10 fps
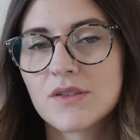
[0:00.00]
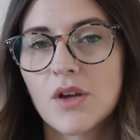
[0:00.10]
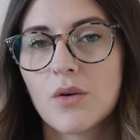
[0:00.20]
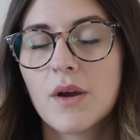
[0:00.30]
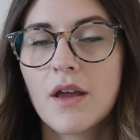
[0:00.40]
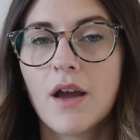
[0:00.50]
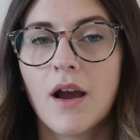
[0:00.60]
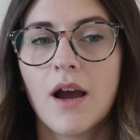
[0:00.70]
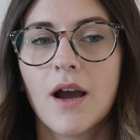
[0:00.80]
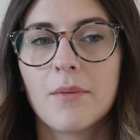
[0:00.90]
So
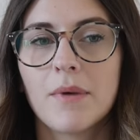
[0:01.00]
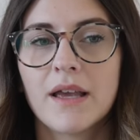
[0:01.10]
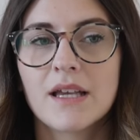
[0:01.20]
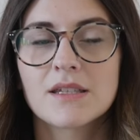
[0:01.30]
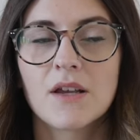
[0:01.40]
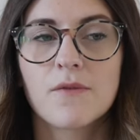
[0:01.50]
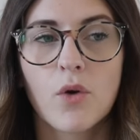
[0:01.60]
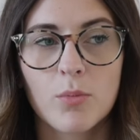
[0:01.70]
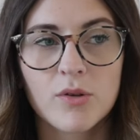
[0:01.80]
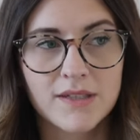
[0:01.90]
um, I guess like
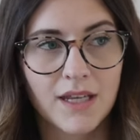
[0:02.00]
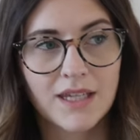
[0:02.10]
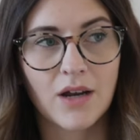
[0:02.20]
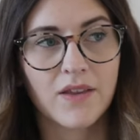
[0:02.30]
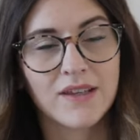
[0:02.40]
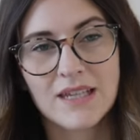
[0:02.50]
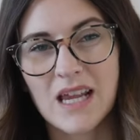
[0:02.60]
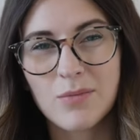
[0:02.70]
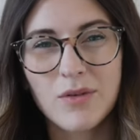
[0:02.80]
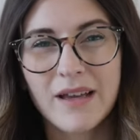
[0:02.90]
formal sitting down at the
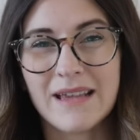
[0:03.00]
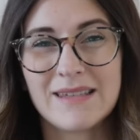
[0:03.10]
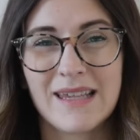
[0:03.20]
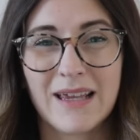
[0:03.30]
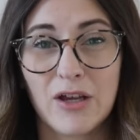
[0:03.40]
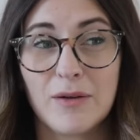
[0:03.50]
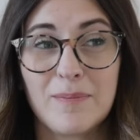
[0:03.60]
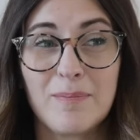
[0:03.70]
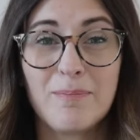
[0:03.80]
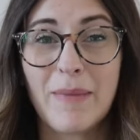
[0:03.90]
table is like
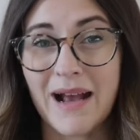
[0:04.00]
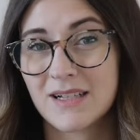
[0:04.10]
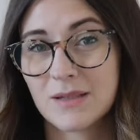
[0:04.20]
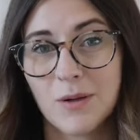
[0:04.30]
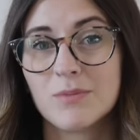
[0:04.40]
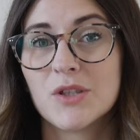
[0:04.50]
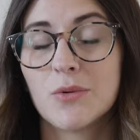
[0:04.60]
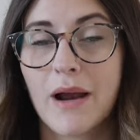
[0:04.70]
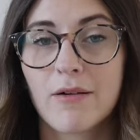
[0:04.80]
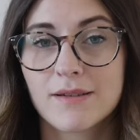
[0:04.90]
maximum
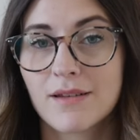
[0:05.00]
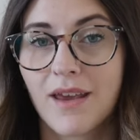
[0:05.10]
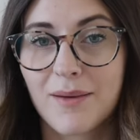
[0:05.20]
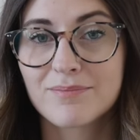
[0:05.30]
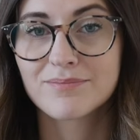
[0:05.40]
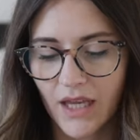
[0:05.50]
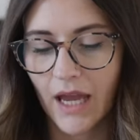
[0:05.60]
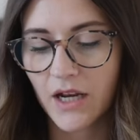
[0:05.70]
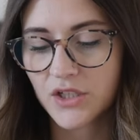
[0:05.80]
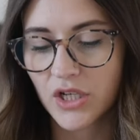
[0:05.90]
two hours a day.
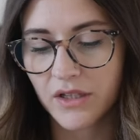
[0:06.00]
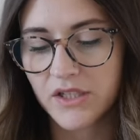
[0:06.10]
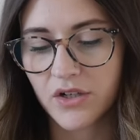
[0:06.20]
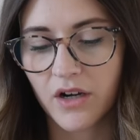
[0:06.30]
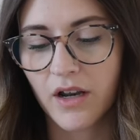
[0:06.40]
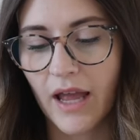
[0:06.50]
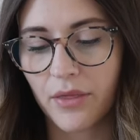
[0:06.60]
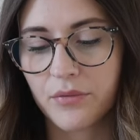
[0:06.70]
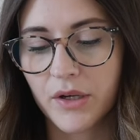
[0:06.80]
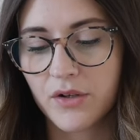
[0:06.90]
How to gently start
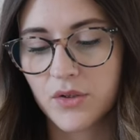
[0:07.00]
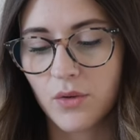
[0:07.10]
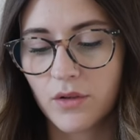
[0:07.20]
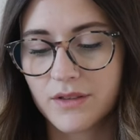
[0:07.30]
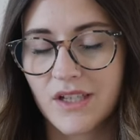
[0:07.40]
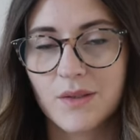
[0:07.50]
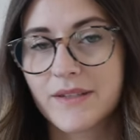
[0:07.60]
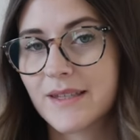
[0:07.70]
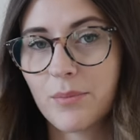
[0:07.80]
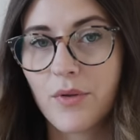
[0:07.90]
at three years old, just with
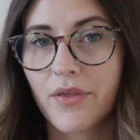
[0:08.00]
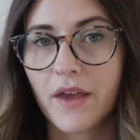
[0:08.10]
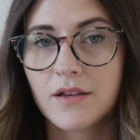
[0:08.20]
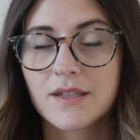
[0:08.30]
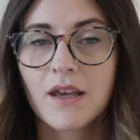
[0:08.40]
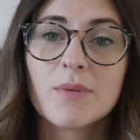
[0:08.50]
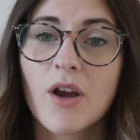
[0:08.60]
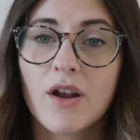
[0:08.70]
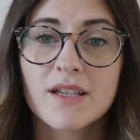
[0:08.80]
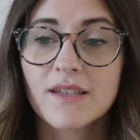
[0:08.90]
simple things. To be
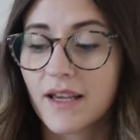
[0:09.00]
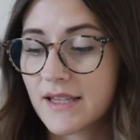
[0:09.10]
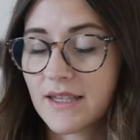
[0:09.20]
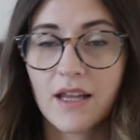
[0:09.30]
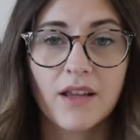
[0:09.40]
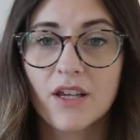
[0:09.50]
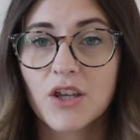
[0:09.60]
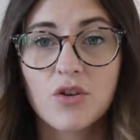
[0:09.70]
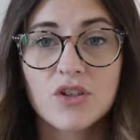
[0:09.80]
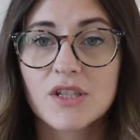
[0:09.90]
honest, like I said, like
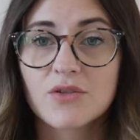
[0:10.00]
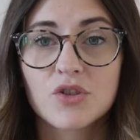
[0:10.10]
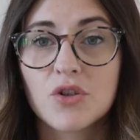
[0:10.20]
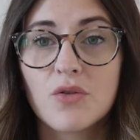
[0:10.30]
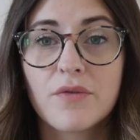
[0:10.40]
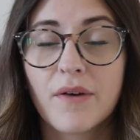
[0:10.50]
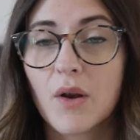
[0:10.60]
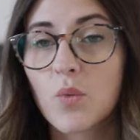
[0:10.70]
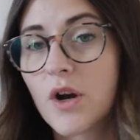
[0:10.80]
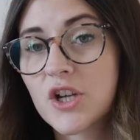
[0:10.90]
you can just do
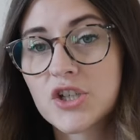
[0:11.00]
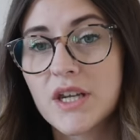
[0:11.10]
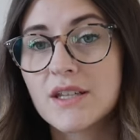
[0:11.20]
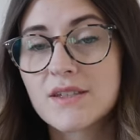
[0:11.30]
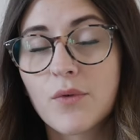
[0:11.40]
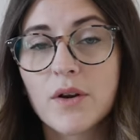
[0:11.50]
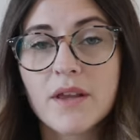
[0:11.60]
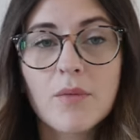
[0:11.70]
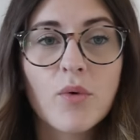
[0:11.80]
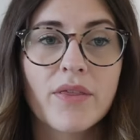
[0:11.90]
fun worksheets for
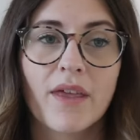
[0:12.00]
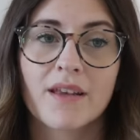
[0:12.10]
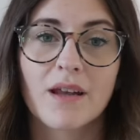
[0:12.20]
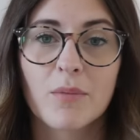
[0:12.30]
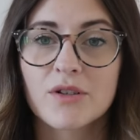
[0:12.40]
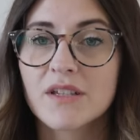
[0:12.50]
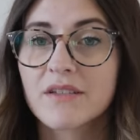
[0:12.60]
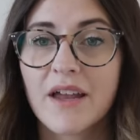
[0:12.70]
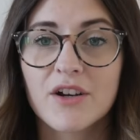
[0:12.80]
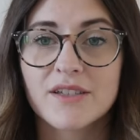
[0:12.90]
them with like numbers and
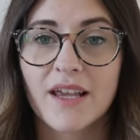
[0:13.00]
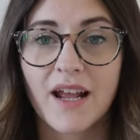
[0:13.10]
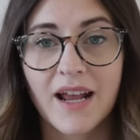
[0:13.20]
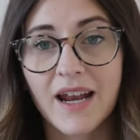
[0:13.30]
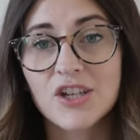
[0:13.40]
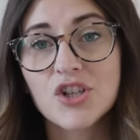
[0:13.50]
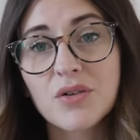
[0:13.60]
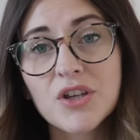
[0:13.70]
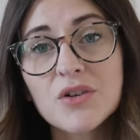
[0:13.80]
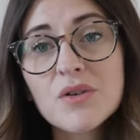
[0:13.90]
letters, like I kind of
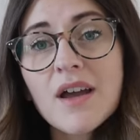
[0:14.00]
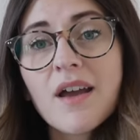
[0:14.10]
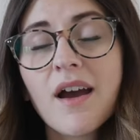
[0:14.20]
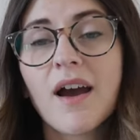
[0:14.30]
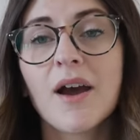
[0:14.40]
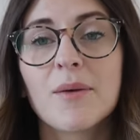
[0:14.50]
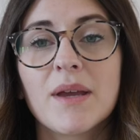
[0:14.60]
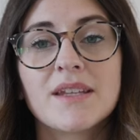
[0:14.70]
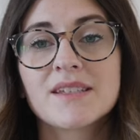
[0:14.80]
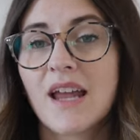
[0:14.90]
showed you. Um,
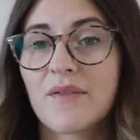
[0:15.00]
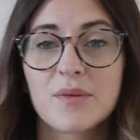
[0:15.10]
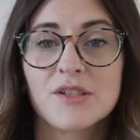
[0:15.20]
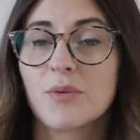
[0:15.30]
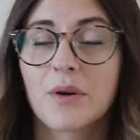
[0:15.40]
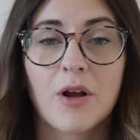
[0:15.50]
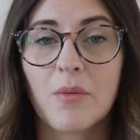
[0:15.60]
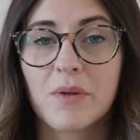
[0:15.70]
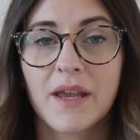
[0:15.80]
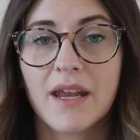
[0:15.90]
it doesn't have to be super
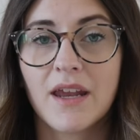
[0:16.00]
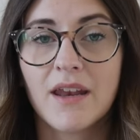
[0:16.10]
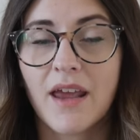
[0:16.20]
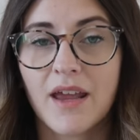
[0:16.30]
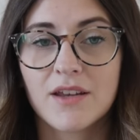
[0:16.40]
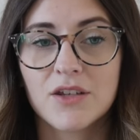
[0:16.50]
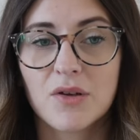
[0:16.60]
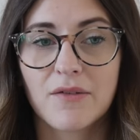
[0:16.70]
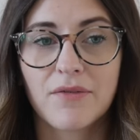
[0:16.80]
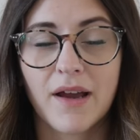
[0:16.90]
complicated, and you
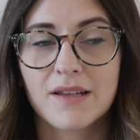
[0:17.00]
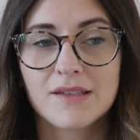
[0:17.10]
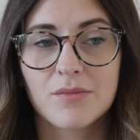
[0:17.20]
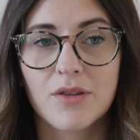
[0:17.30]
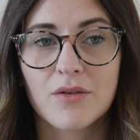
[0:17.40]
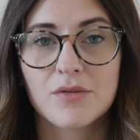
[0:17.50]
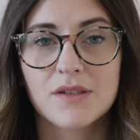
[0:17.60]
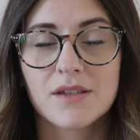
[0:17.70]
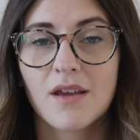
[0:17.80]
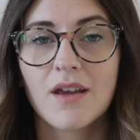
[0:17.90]
can find some of
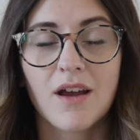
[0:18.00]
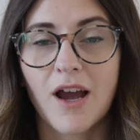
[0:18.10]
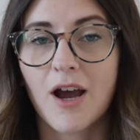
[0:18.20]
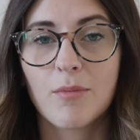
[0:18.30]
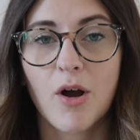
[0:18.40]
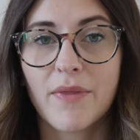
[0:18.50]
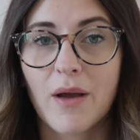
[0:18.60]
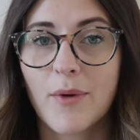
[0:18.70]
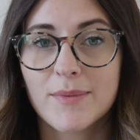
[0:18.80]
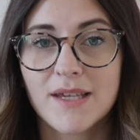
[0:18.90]
those um, on
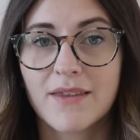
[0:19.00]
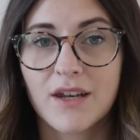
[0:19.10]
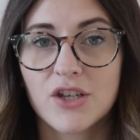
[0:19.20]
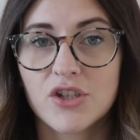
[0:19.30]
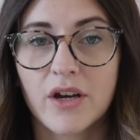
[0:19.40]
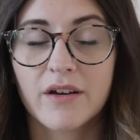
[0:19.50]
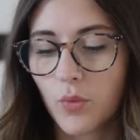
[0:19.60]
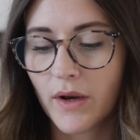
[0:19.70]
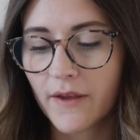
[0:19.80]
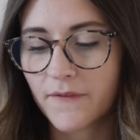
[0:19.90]
that website that I shared.
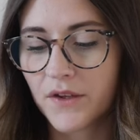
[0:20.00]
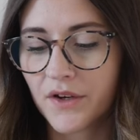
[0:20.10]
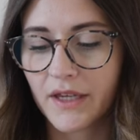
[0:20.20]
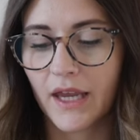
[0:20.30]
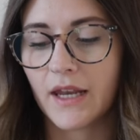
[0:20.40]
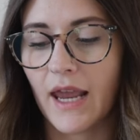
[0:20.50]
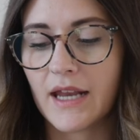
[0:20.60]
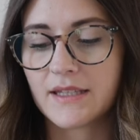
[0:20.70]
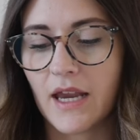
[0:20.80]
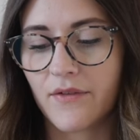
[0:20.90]
What if your kid
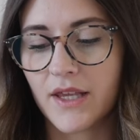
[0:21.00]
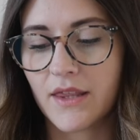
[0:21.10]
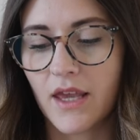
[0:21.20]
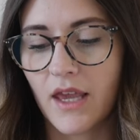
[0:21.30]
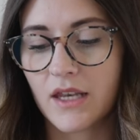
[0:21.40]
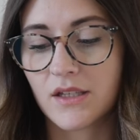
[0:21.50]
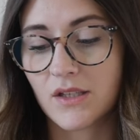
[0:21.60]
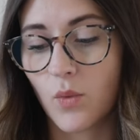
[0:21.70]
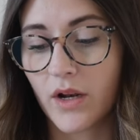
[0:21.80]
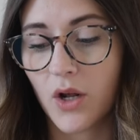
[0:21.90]
hates everything and
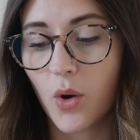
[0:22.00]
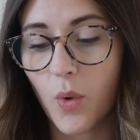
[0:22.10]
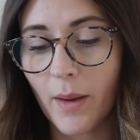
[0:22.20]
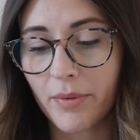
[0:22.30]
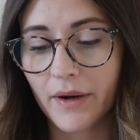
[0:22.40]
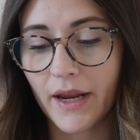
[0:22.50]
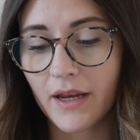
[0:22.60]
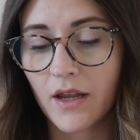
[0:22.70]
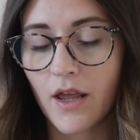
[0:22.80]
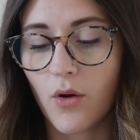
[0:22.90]
doesn't want to
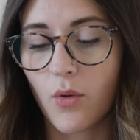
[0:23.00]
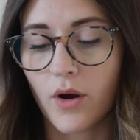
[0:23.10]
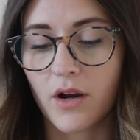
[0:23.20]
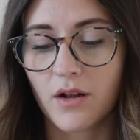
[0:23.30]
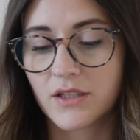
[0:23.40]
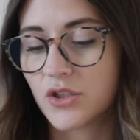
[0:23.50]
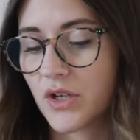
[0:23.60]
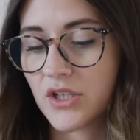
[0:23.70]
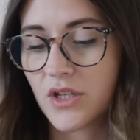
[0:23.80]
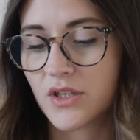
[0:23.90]
cooperate, or
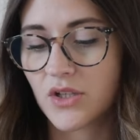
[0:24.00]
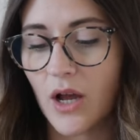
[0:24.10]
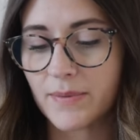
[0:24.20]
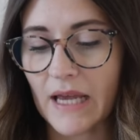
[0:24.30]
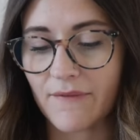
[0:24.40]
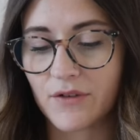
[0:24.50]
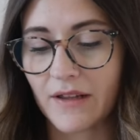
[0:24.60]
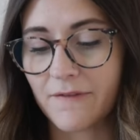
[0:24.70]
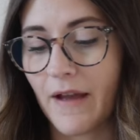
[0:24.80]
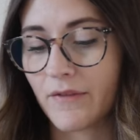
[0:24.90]
concentration stops after
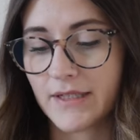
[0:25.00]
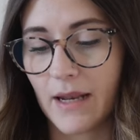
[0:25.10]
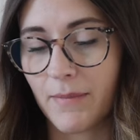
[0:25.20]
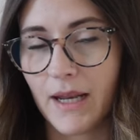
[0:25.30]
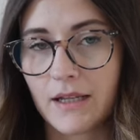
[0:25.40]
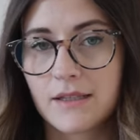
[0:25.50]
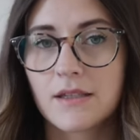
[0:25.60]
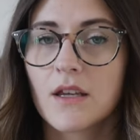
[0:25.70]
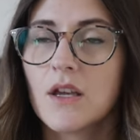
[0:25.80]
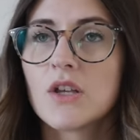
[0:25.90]
like five or ten minutes?